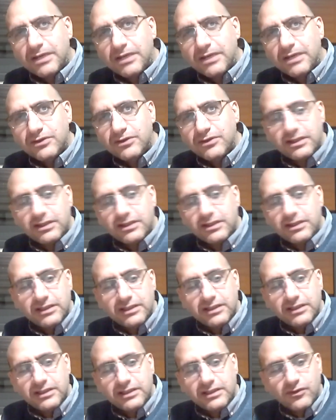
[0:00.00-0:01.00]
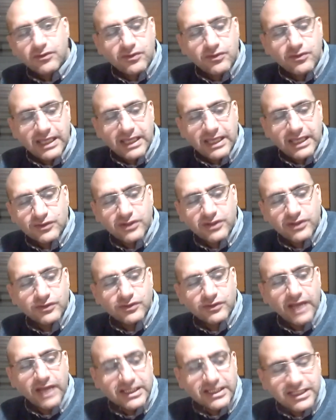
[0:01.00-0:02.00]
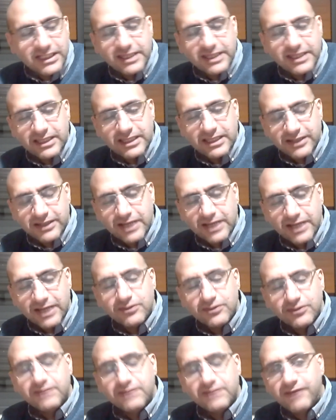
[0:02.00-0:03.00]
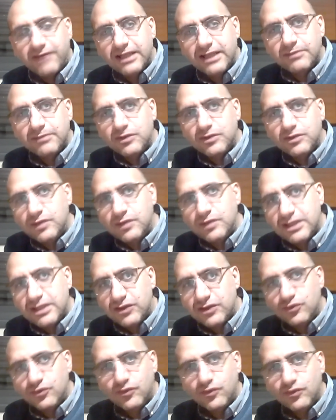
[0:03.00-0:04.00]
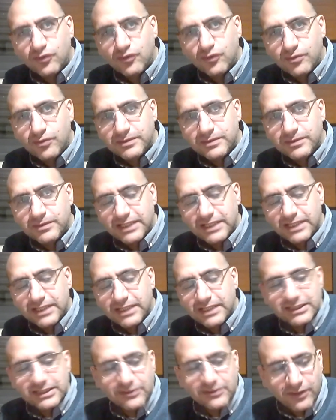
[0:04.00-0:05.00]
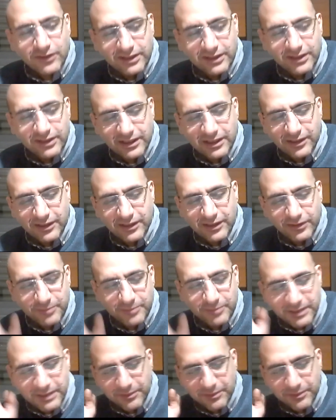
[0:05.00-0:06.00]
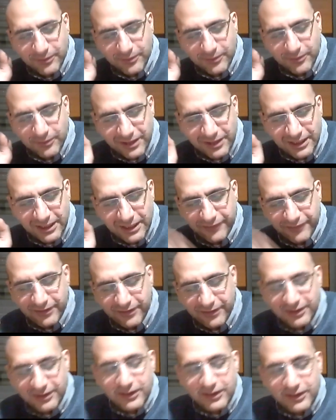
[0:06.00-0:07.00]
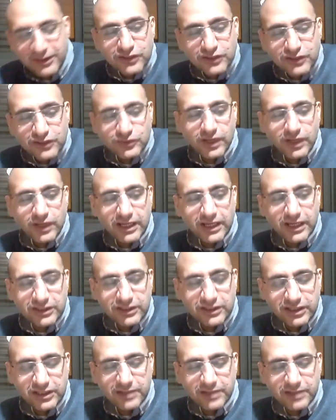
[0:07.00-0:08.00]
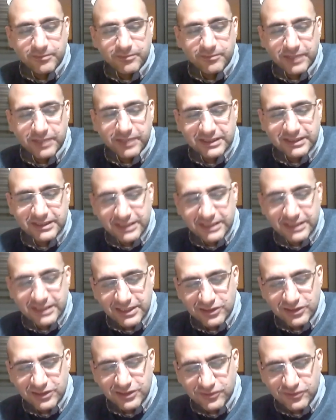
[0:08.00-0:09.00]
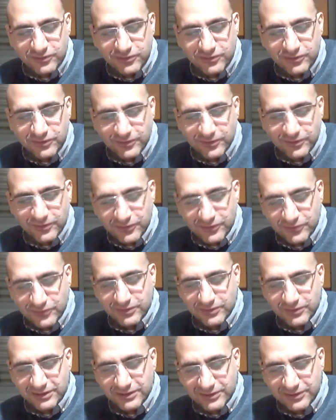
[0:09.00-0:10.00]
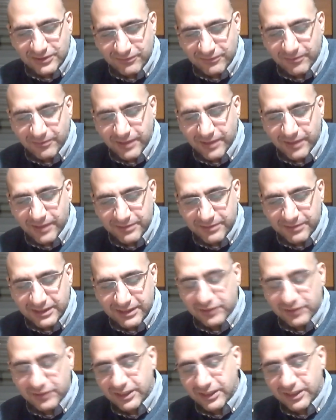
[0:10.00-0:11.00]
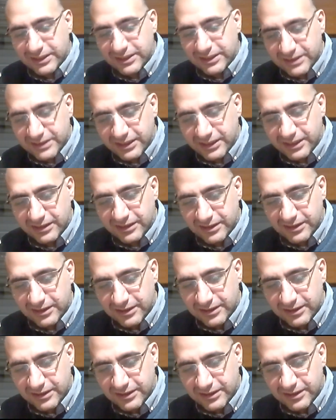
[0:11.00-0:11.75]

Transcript: or you can. So actually they try to divide between the two groups, at least on paper, on theory level. So Palestinian Jews or Jews from Arab descent, you can stay